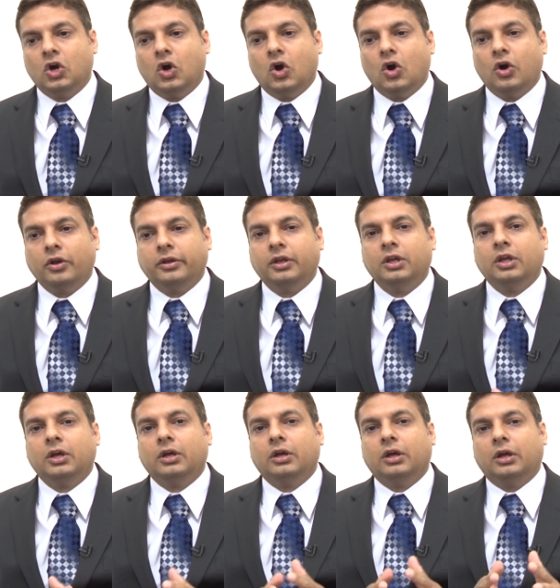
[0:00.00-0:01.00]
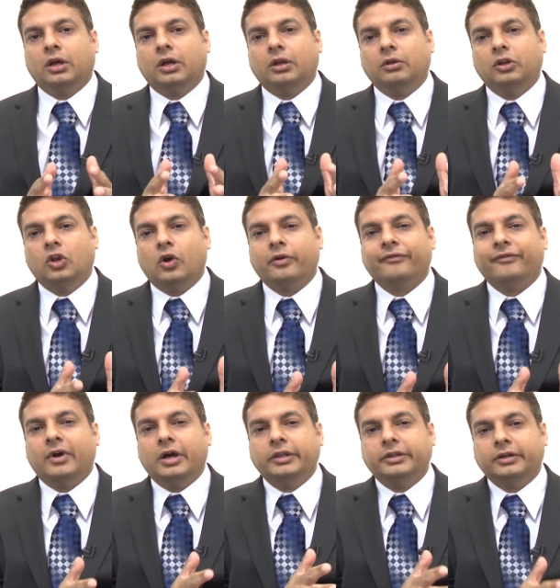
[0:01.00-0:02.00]
on a uh, lot of
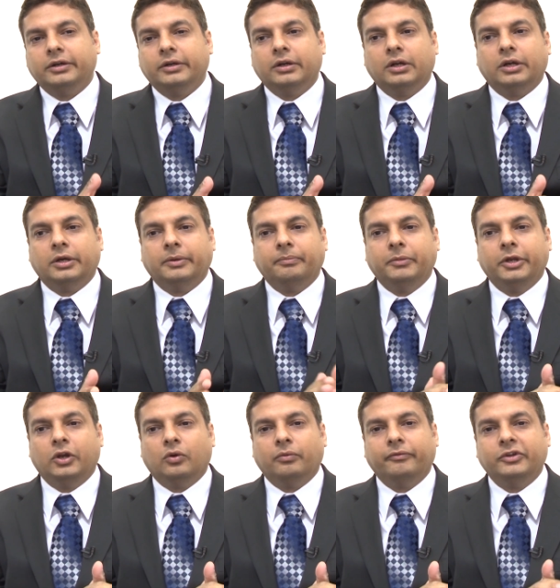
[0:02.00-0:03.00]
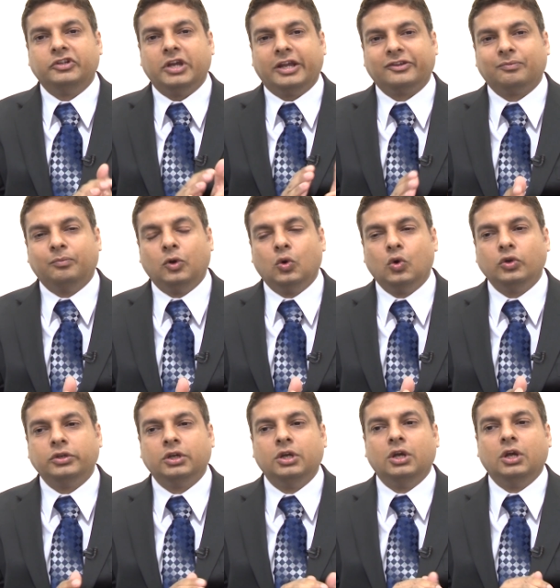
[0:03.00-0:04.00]
other, uh, you know, which
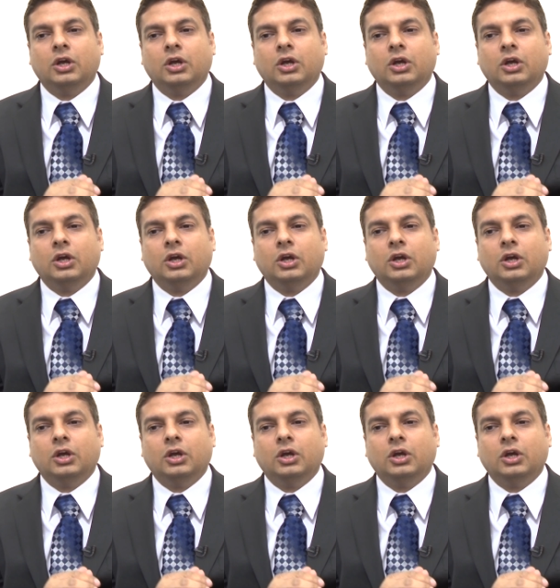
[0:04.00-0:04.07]
explored